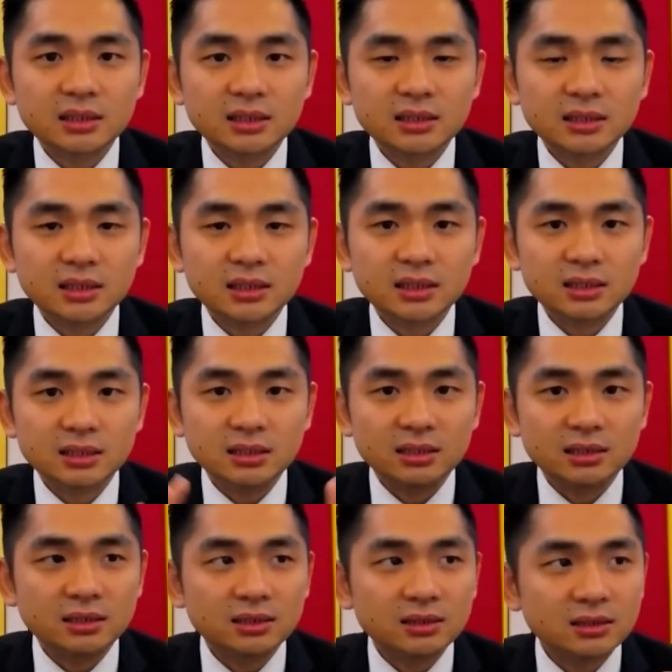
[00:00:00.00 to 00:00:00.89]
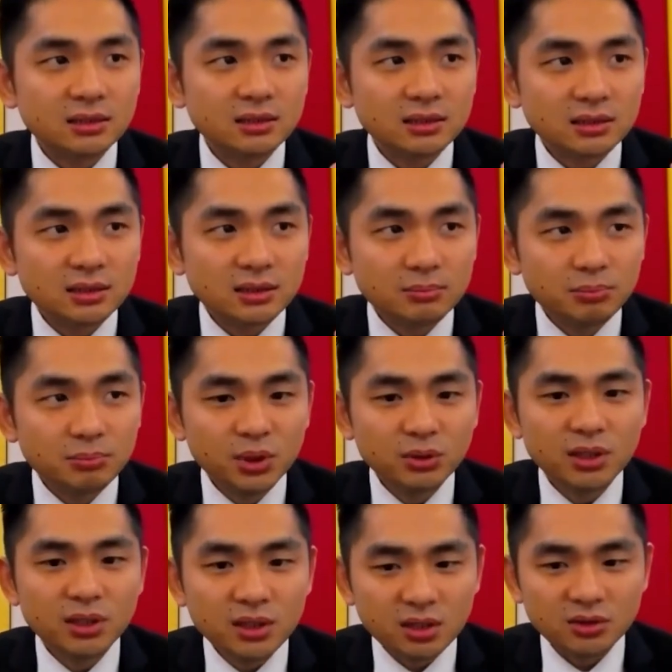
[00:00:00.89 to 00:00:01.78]
the
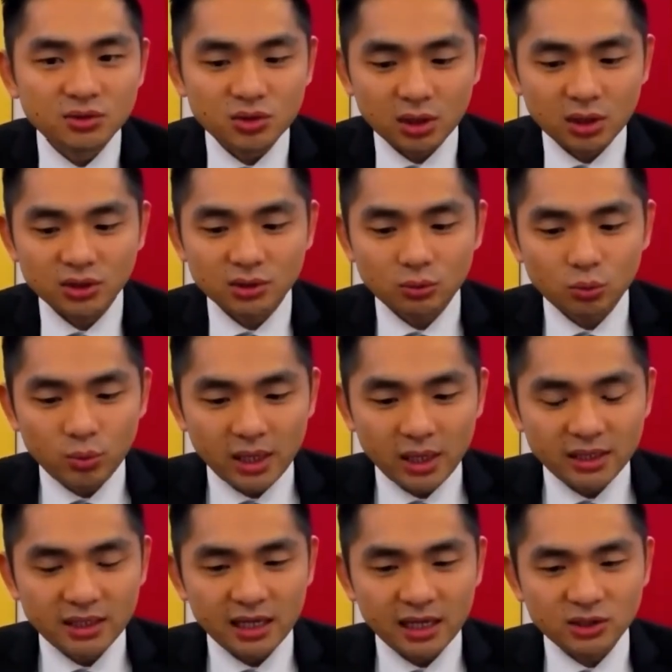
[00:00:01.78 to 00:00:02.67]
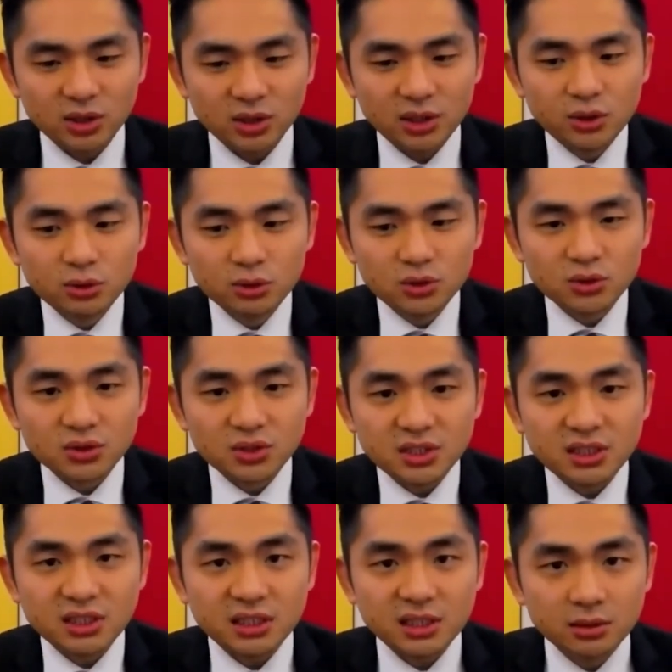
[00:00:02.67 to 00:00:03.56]
building construction, where they actually use to
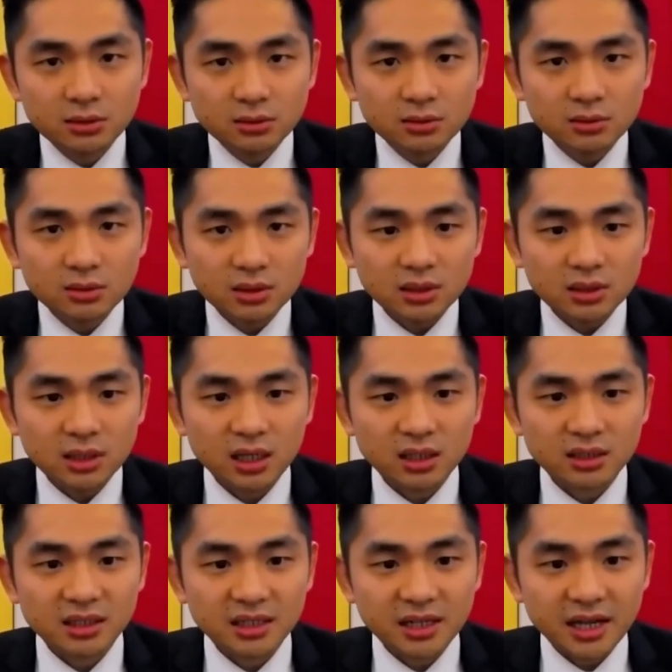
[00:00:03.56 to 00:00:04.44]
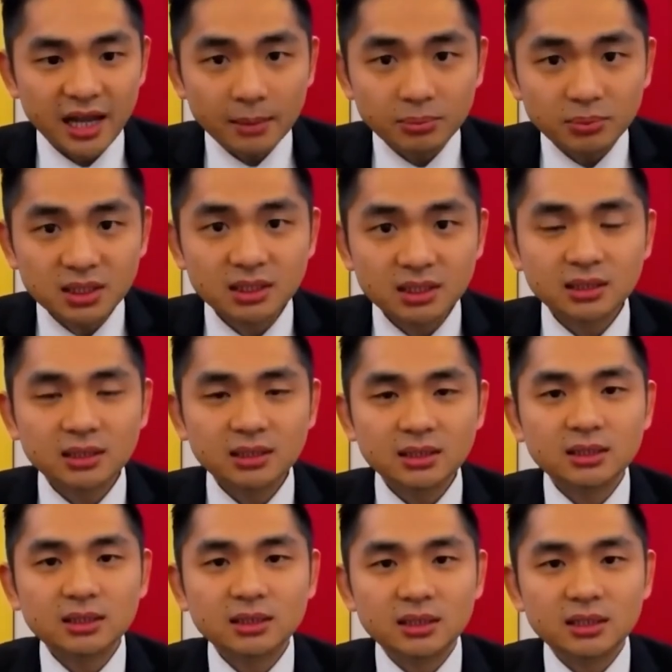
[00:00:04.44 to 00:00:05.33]
seal the
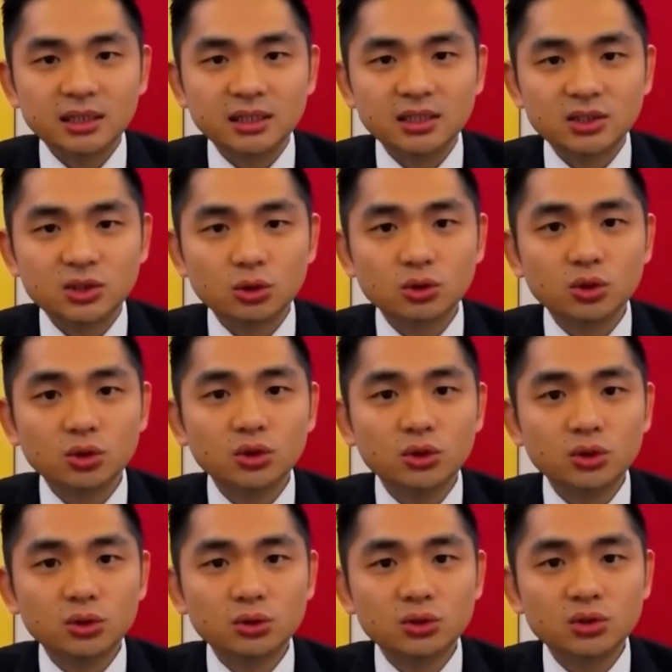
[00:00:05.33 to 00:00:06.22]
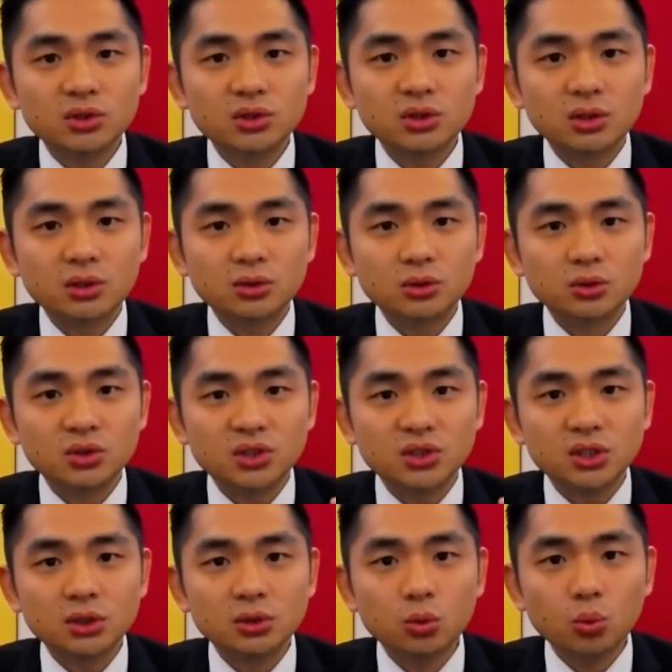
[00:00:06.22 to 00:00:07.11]
gaps. It is also used to
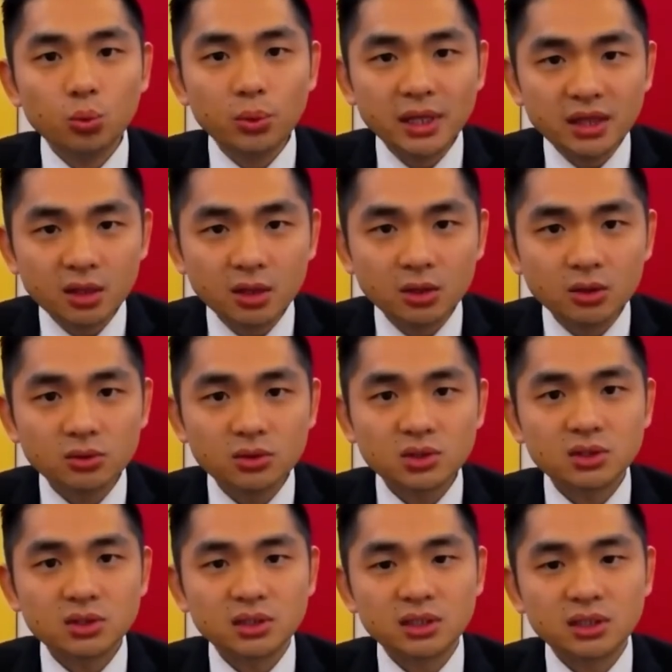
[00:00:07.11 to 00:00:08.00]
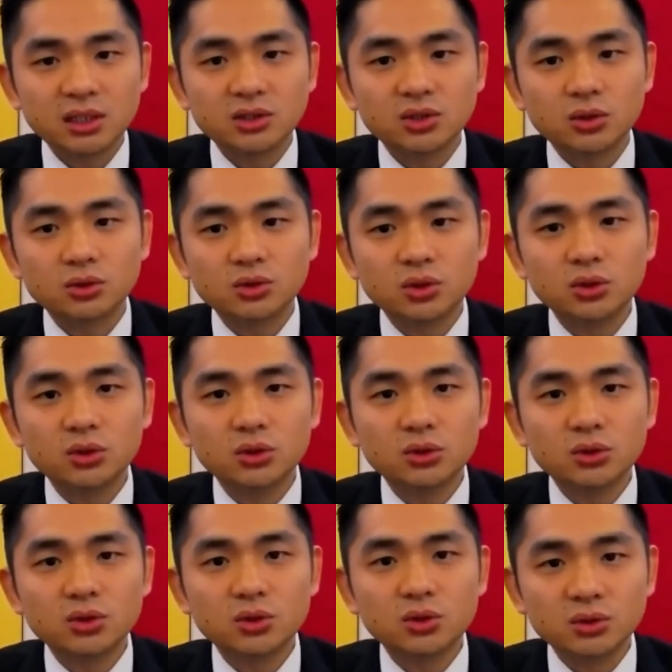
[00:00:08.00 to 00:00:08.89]
seal windows. It is also
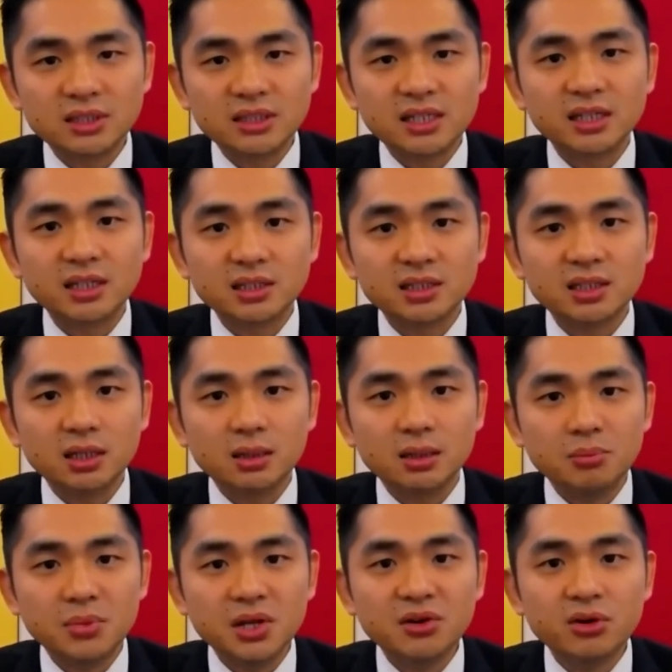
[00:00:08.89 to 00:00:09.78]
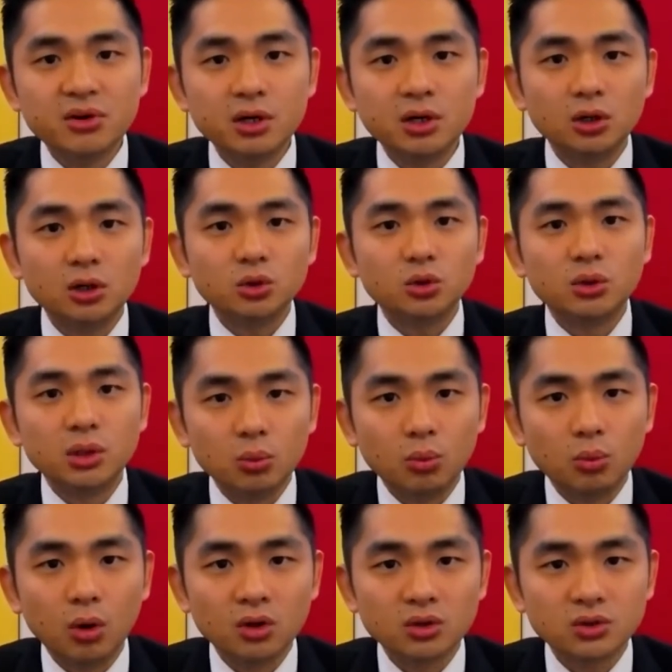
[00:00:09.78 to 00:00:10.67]
used to stick a mirror onto the
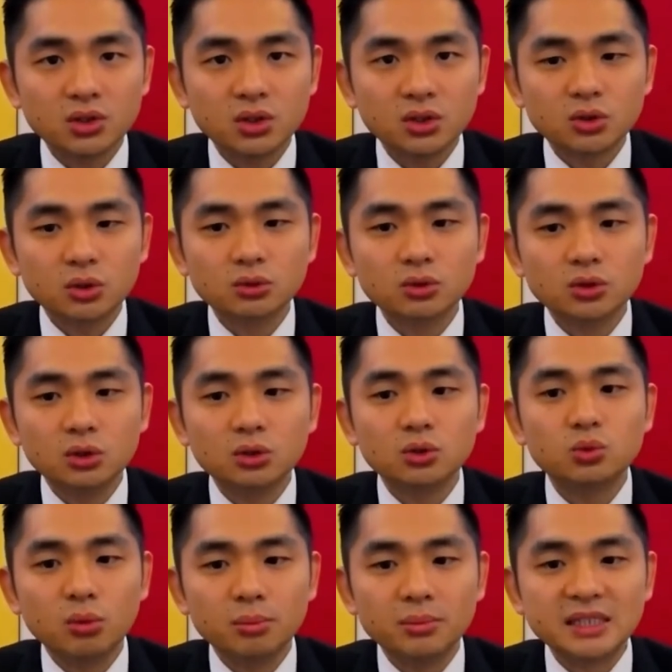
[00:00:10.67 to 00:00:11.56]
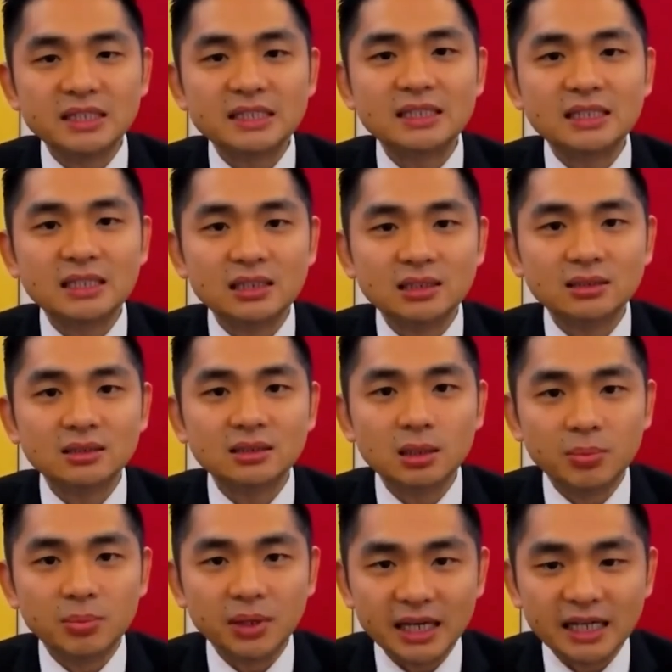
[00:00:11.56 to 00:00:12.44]
walls. So those will be sealant
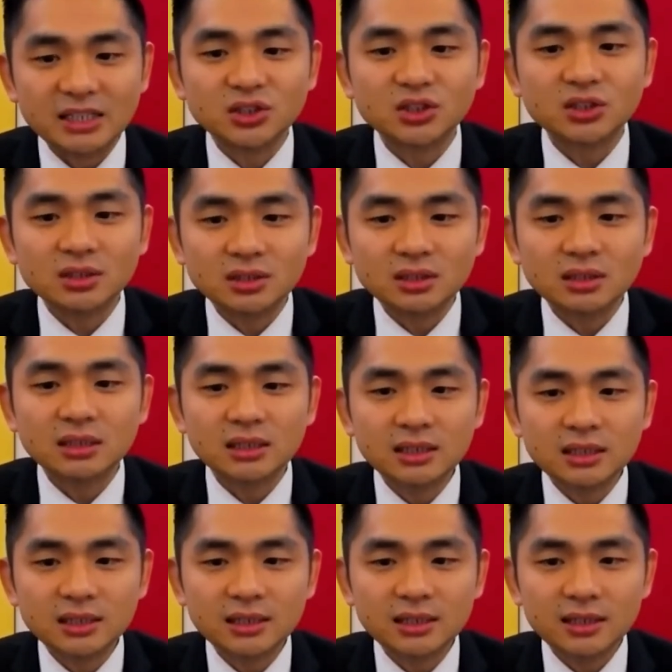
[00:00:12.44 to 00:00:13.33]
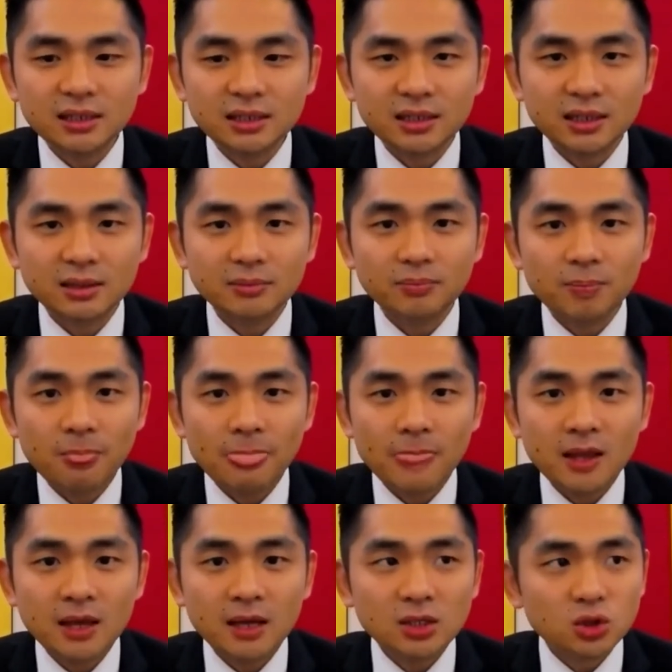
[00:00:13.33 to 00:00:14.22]
application. Yep.
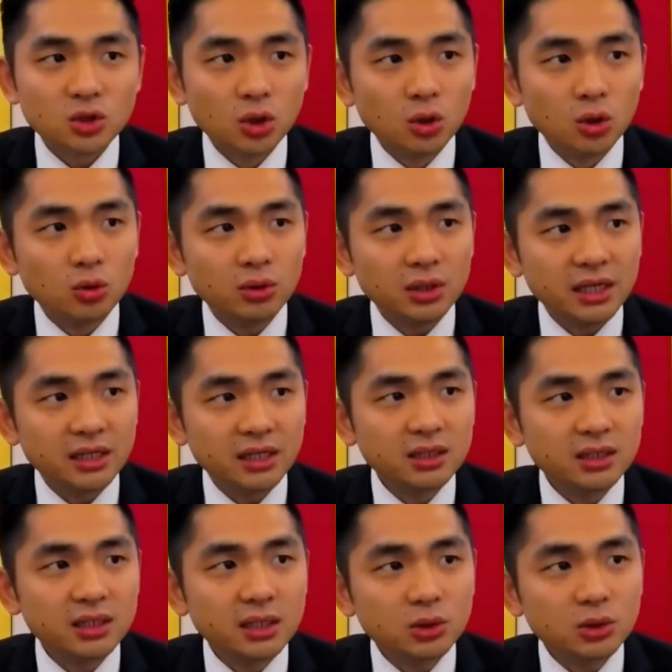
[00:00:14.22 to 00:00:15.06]
So in year